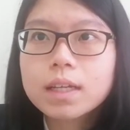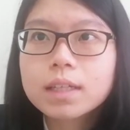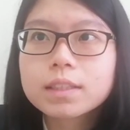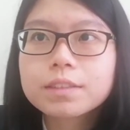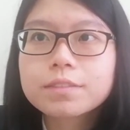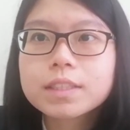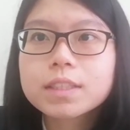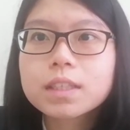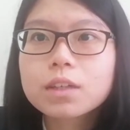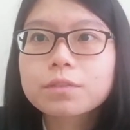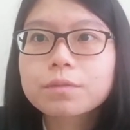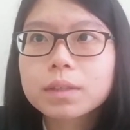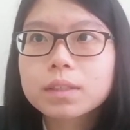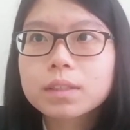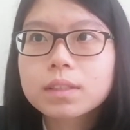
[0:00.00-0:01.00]
The result of
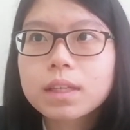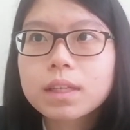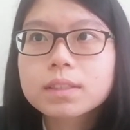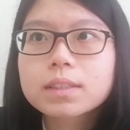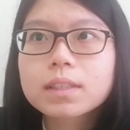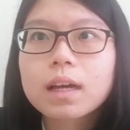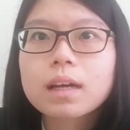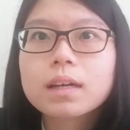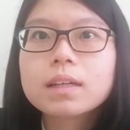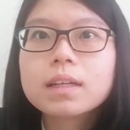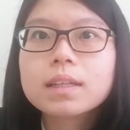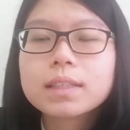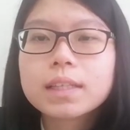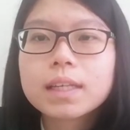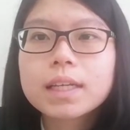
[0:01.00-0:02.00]
bottlenecks are
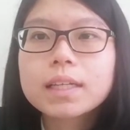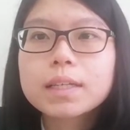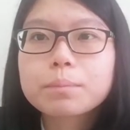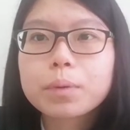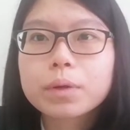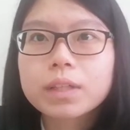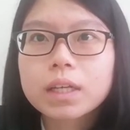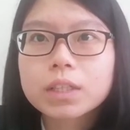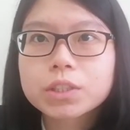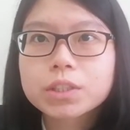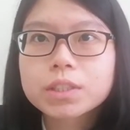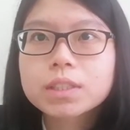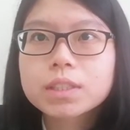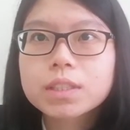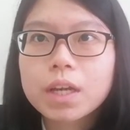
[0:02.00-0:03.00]
delay in
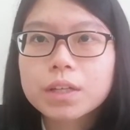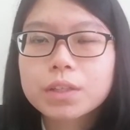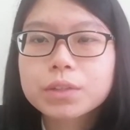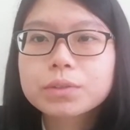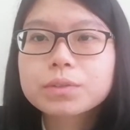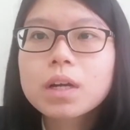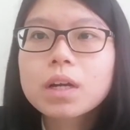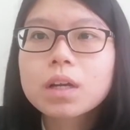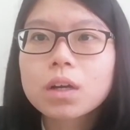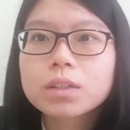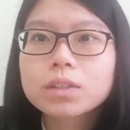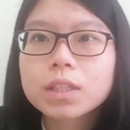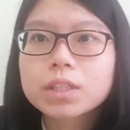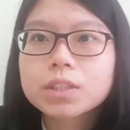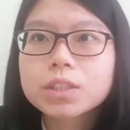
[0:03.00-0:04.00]
production schedule,
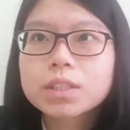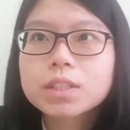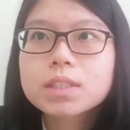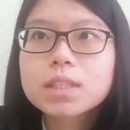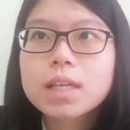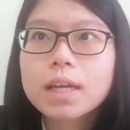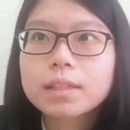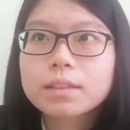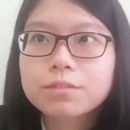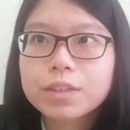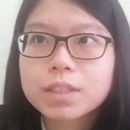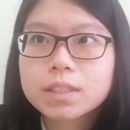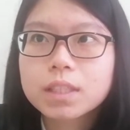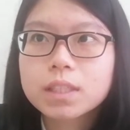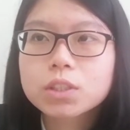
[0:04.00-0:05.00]
congestions, and
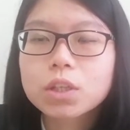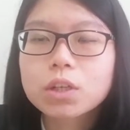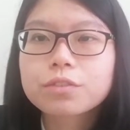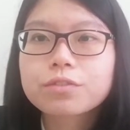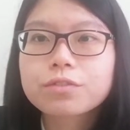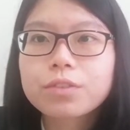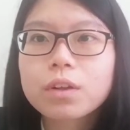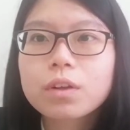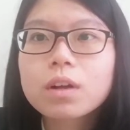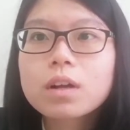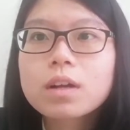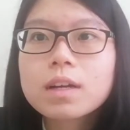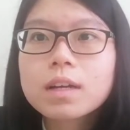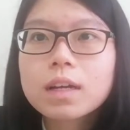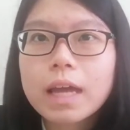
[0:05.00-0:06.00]
wastage of floor
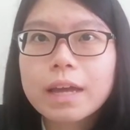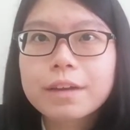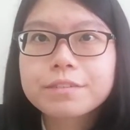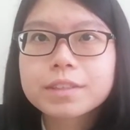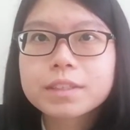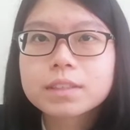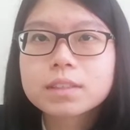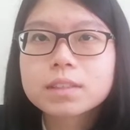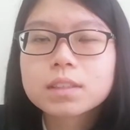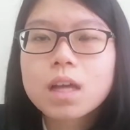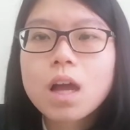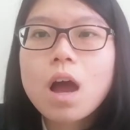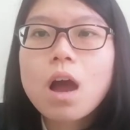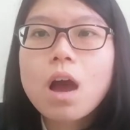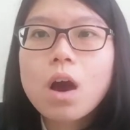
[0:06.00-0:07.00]
area.
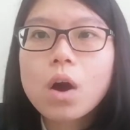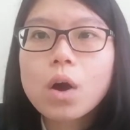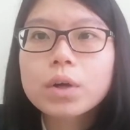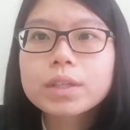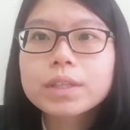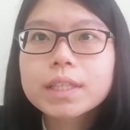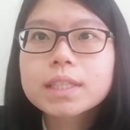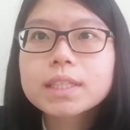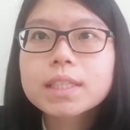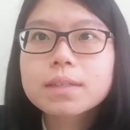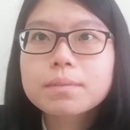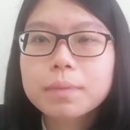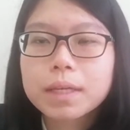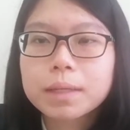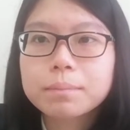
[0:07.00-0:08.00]
All this
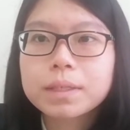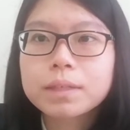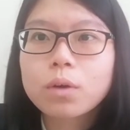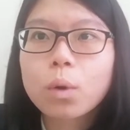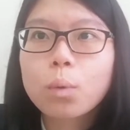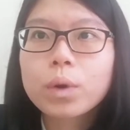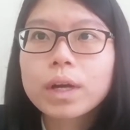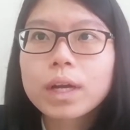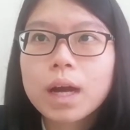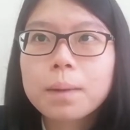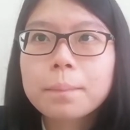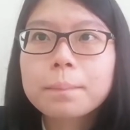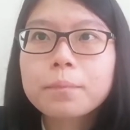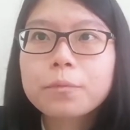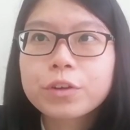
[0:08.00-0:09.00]
may be
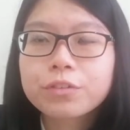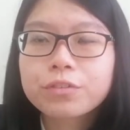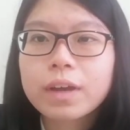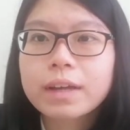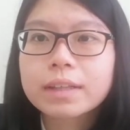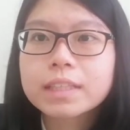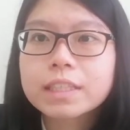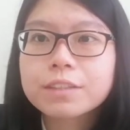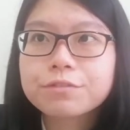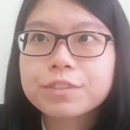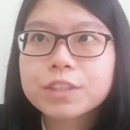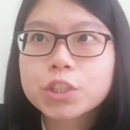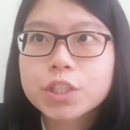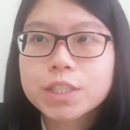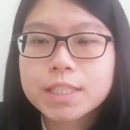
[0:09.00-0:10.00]
overcome with an
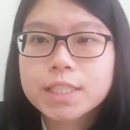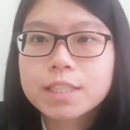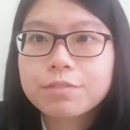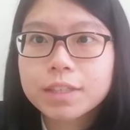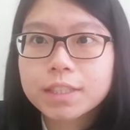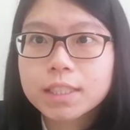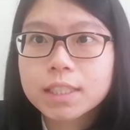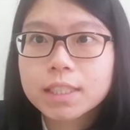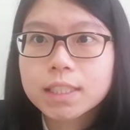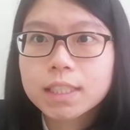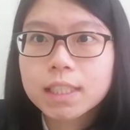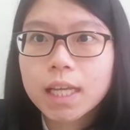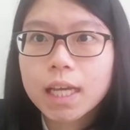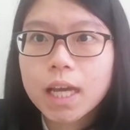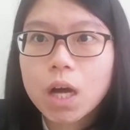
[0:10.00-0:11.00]
efficiency facility
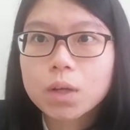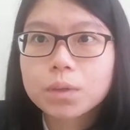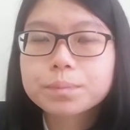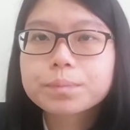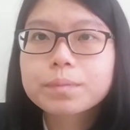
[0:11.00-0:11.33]
layout.